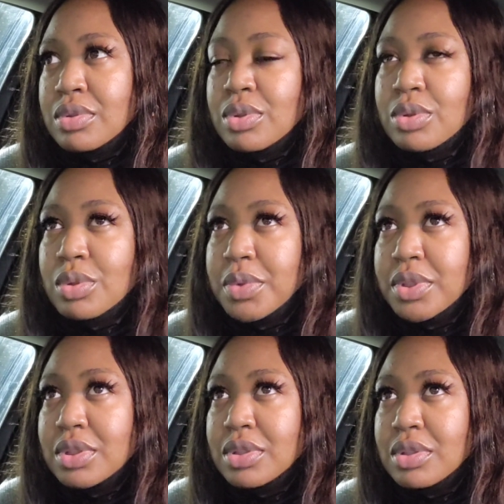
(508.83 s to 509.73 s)
new
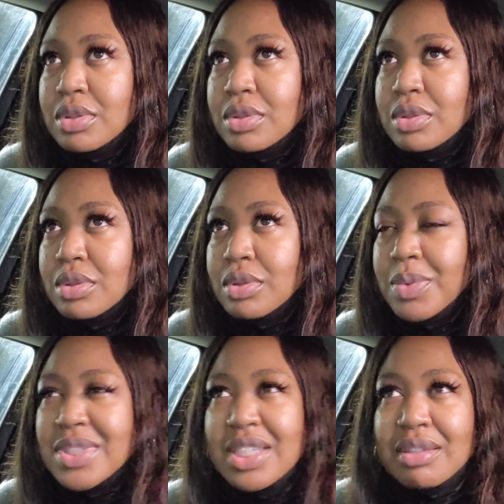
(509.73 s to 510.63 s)
ones. What
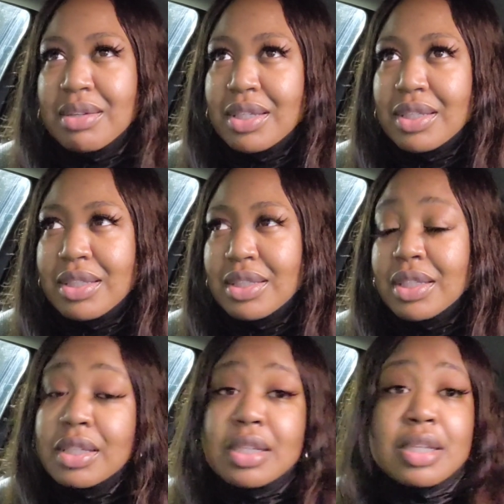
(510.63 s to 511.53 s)
was it? Three.
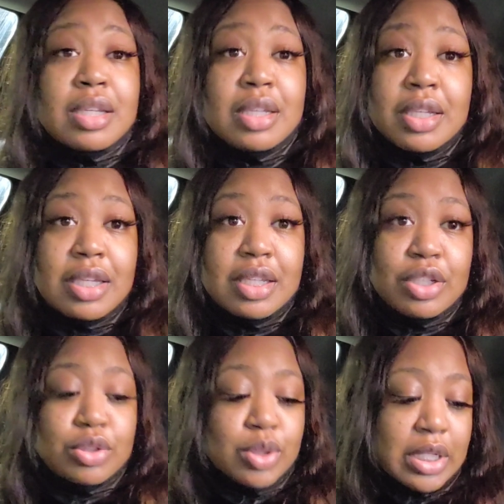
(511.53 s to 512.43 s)

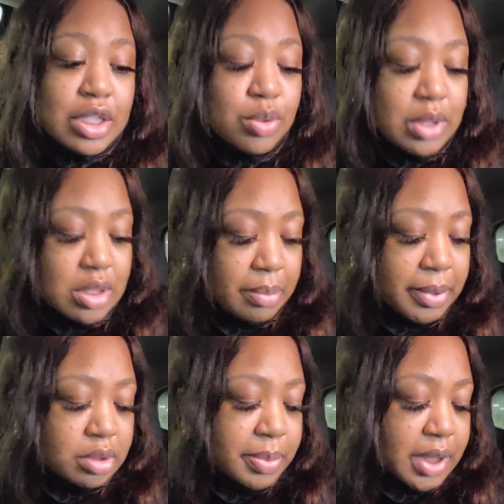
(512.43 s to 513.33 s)
Anywho, so I didn't do any
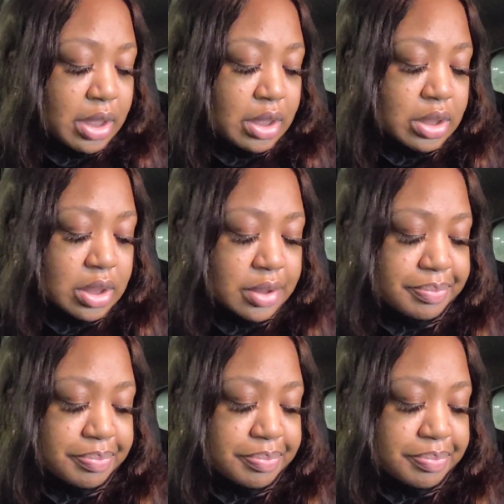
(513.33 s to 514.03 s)
dumbbells because